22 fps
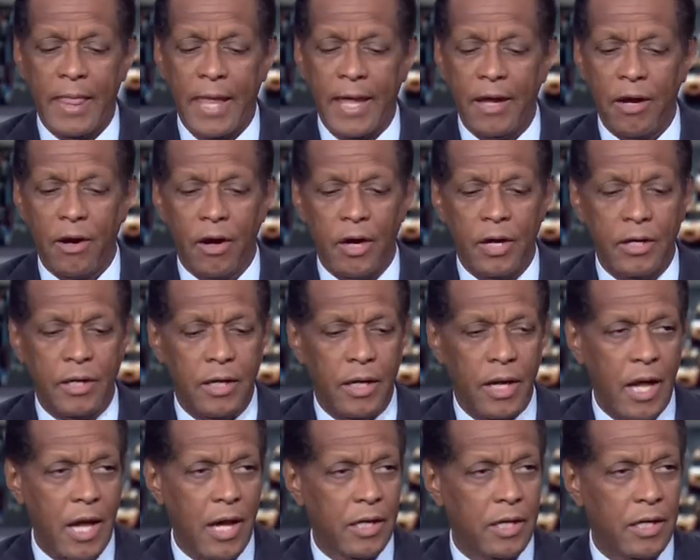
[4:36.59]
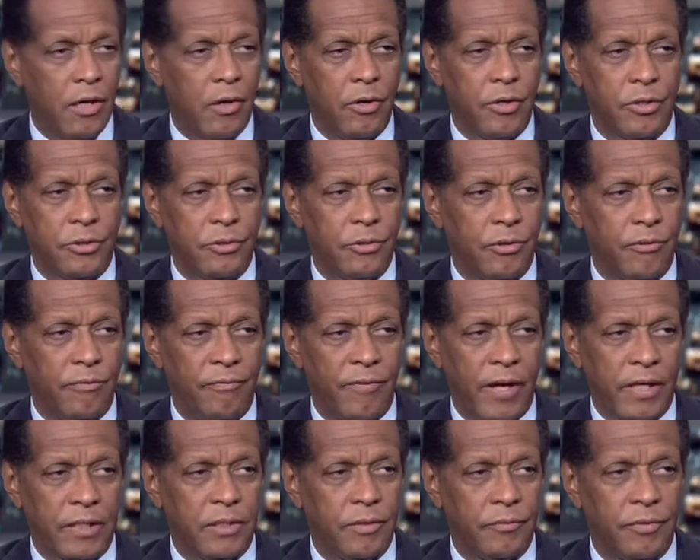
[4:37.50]
They are not going to
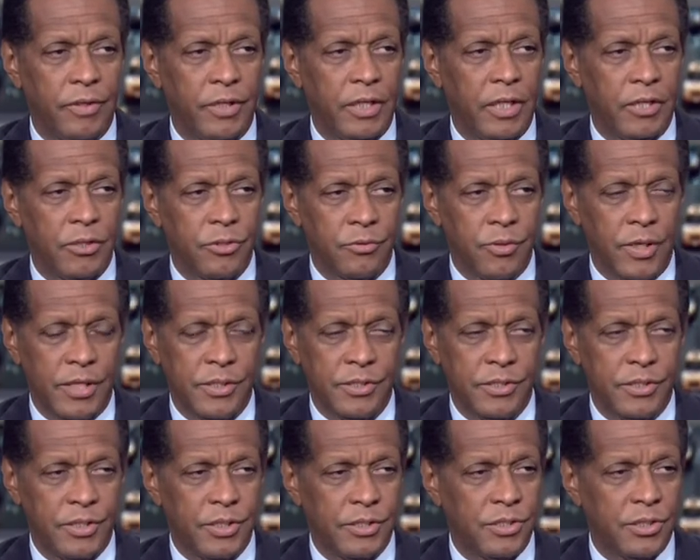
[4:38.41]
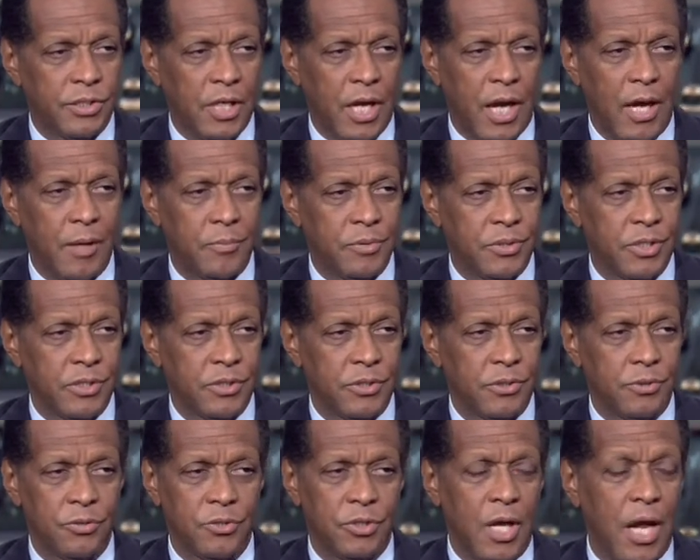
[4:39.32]
effectively address this jobs
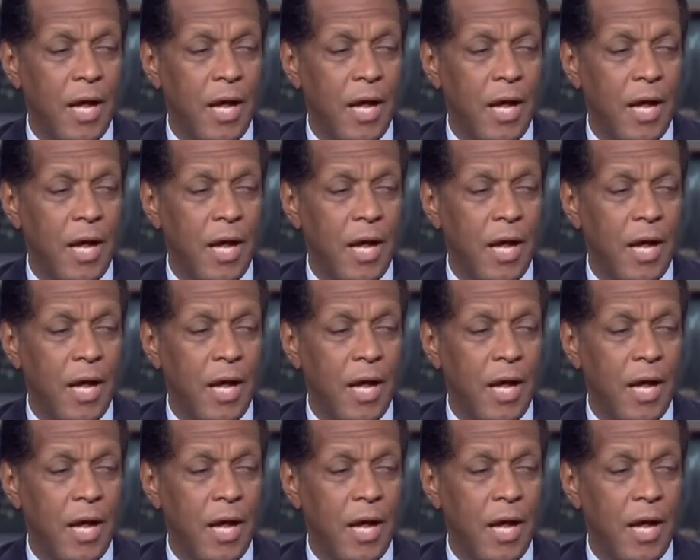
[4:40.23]
issue.